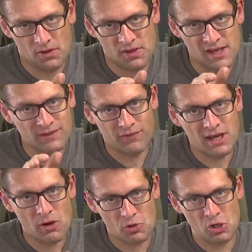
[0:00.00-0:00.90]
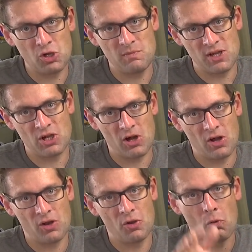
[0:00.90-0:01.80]
this video could be
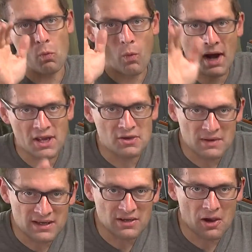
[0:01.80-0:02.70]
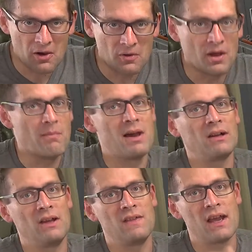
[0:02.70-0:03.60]
called why you need to own a metal lathe.